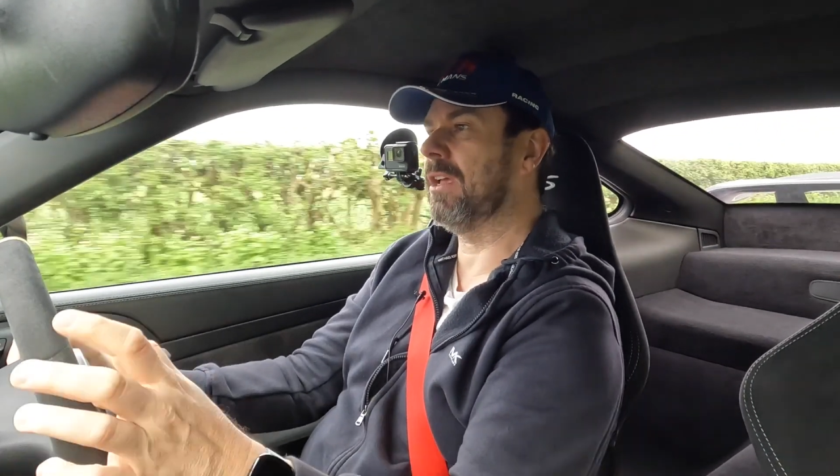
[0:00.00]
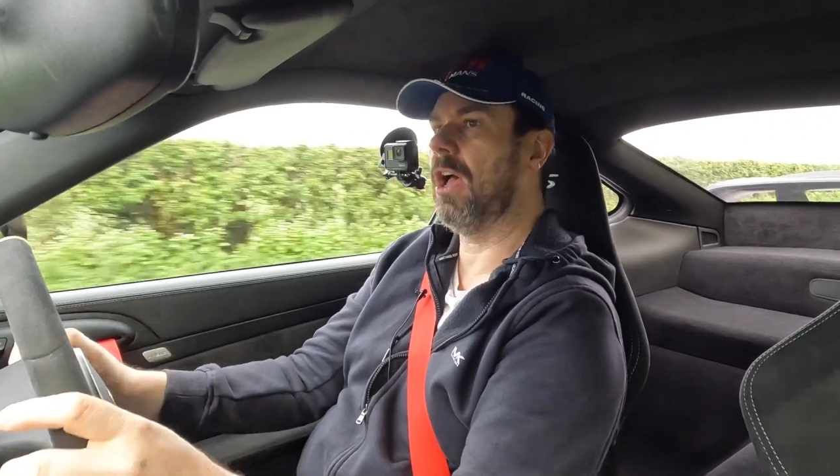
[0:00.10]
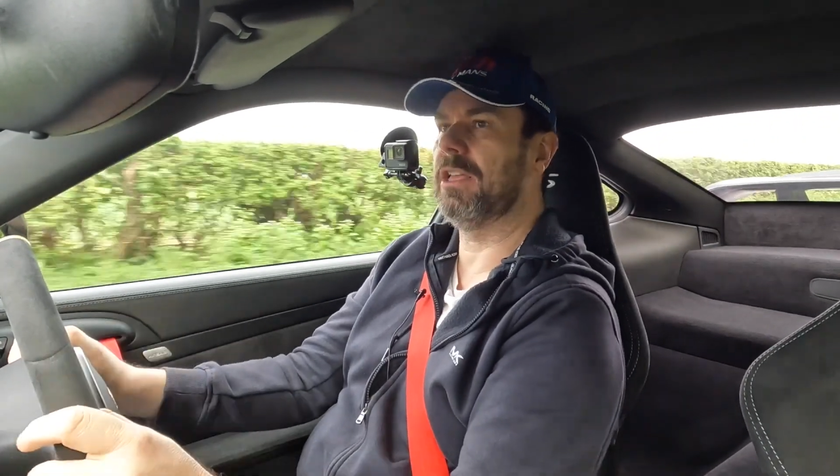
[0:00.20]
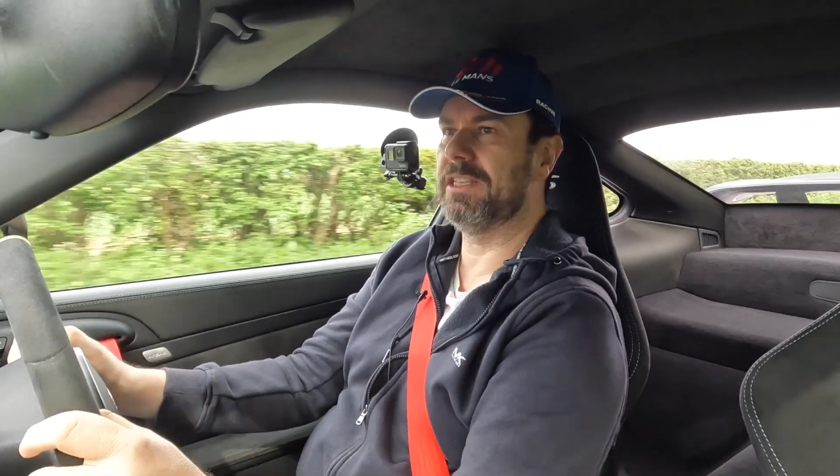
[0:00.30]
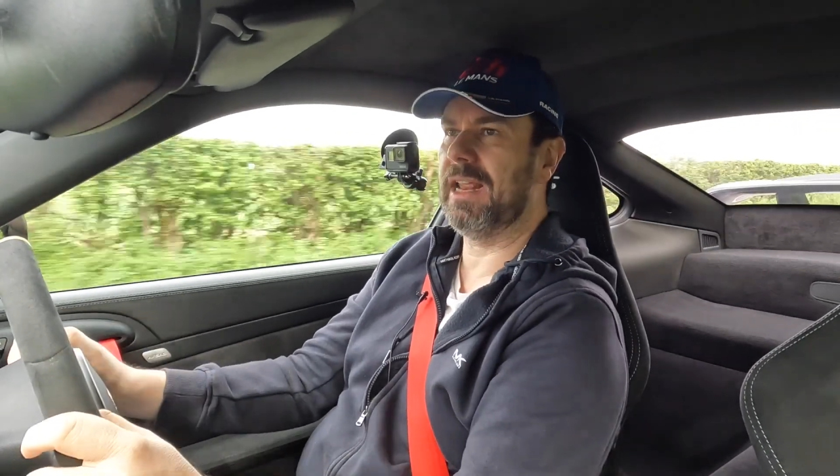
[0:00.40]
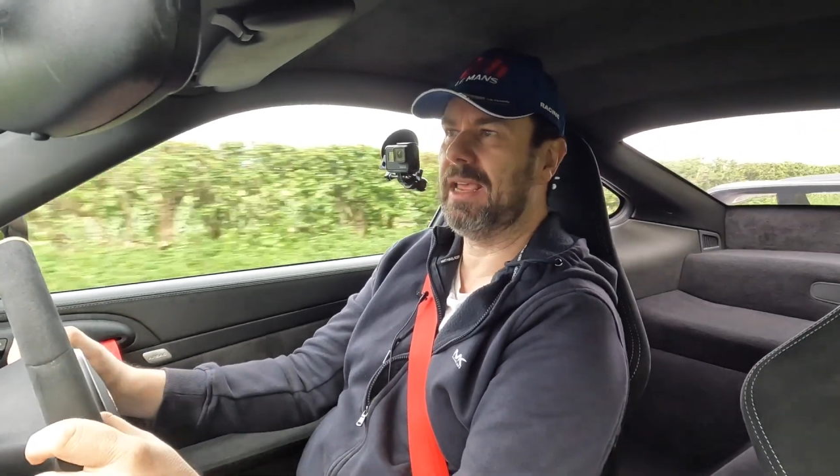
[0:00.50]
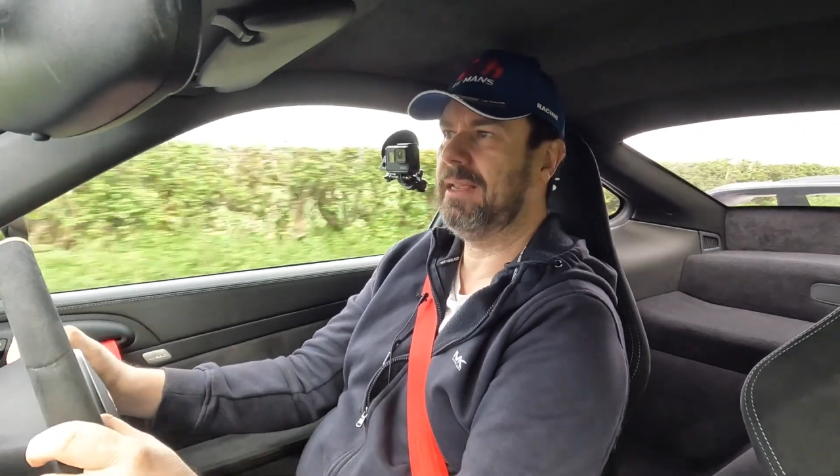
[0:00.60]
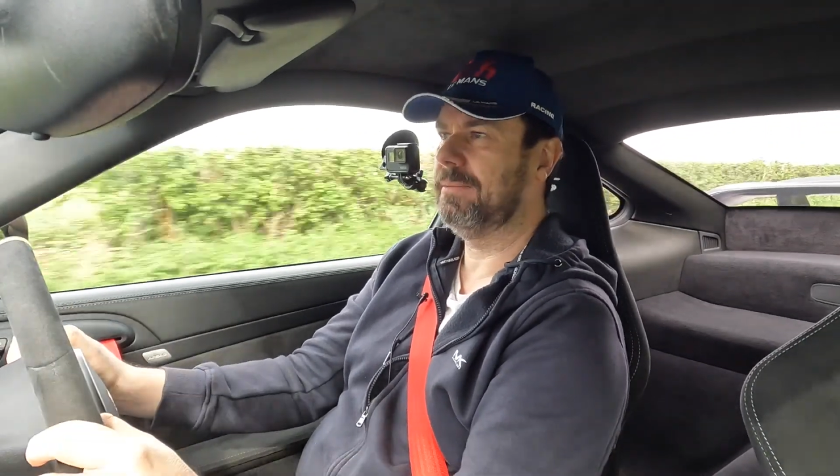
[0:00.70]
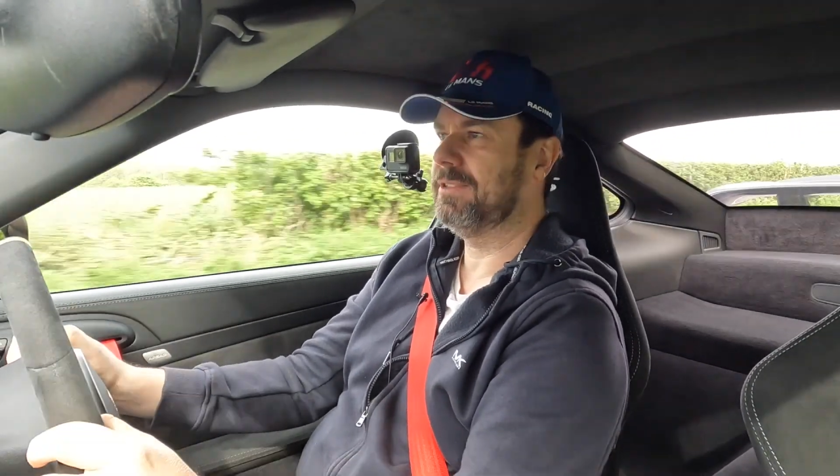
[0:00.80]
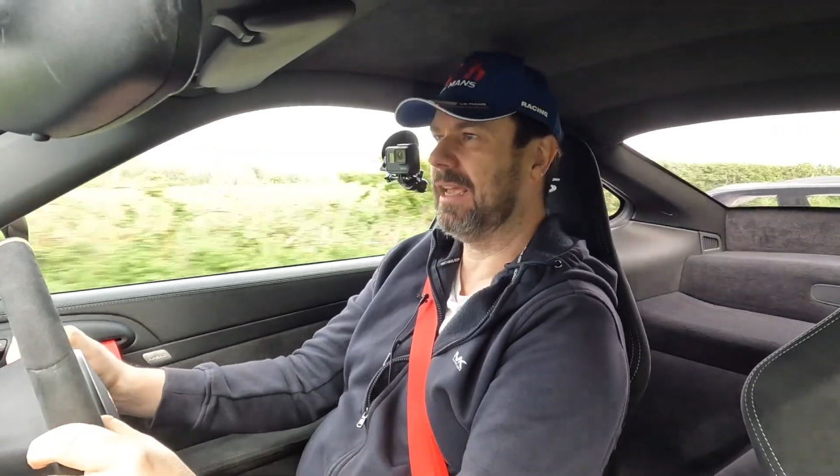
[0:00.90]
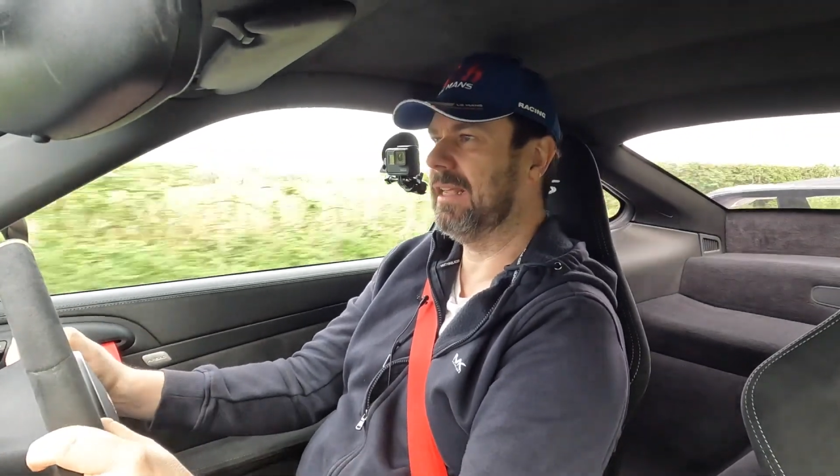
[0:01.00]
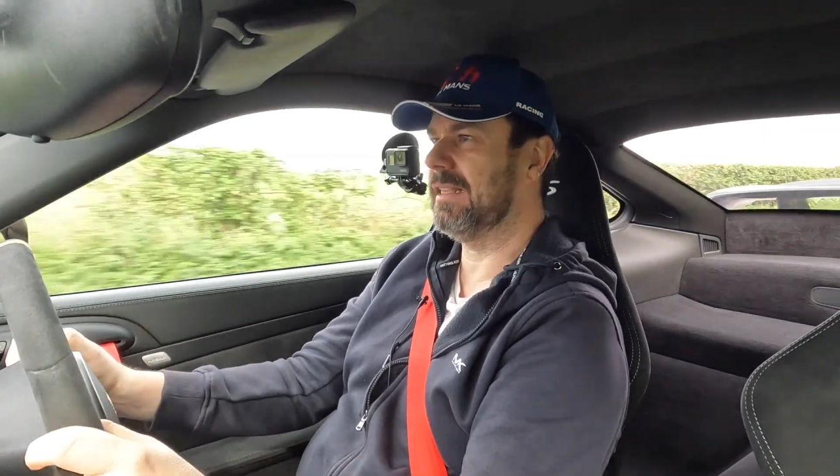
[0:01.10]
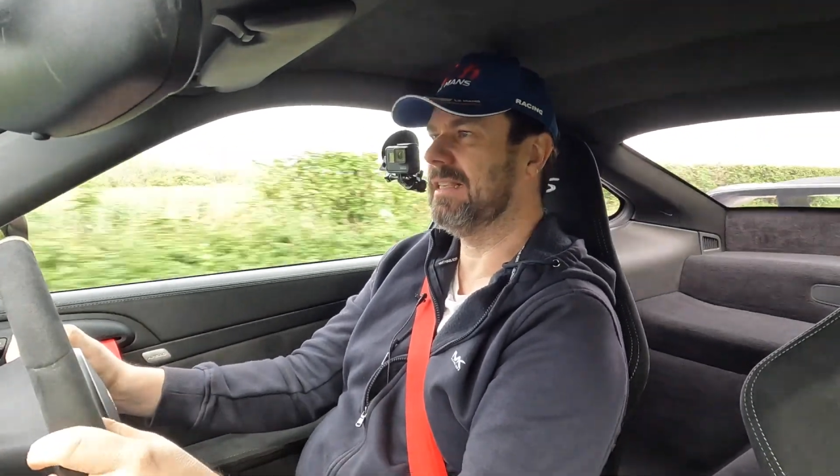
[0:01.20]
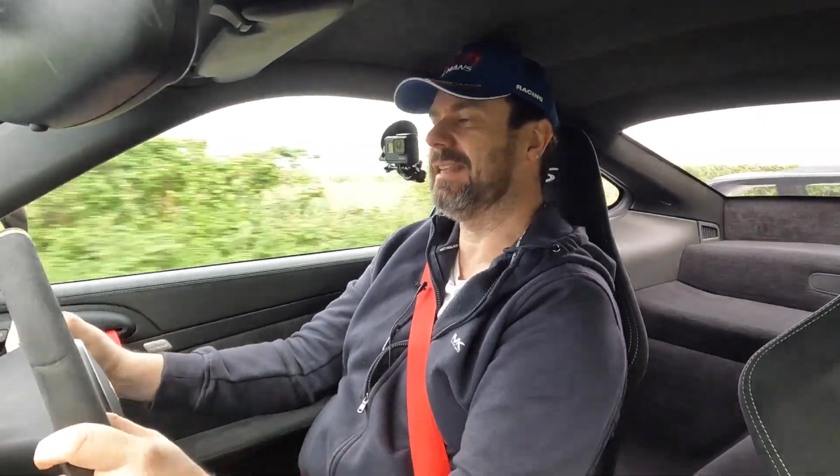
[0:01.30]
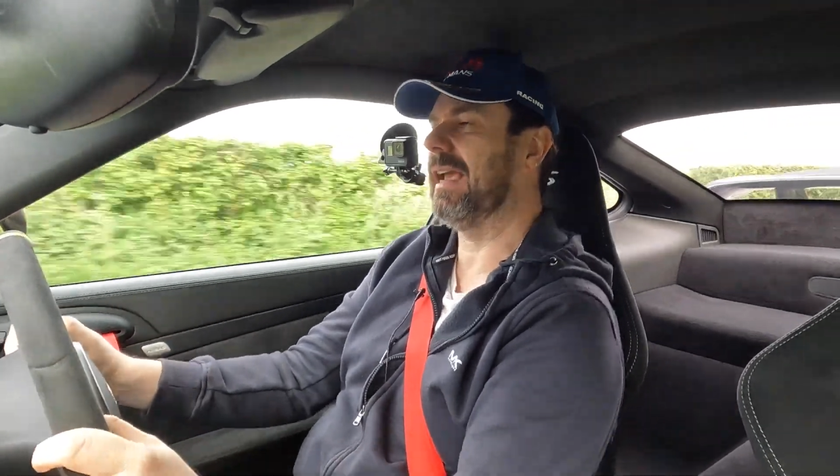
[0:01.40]
the car today, taking
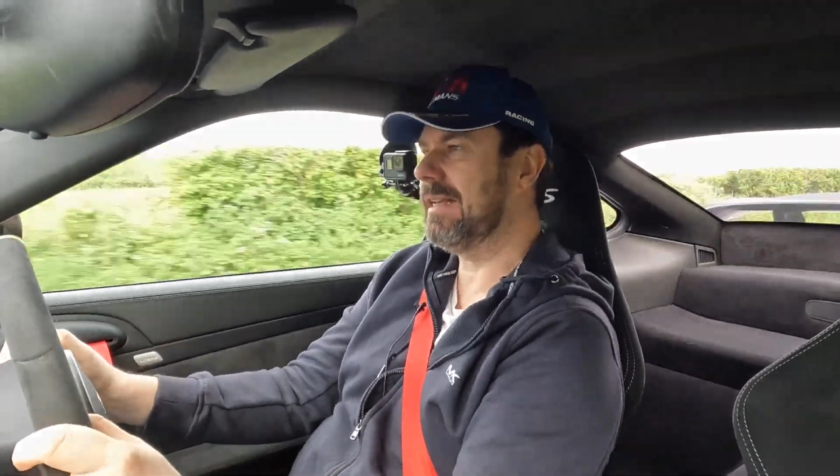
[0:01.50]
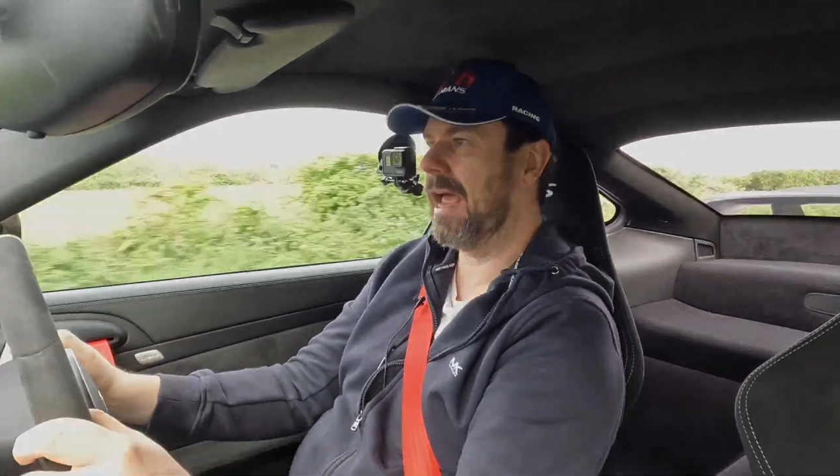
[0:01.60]
it to Tech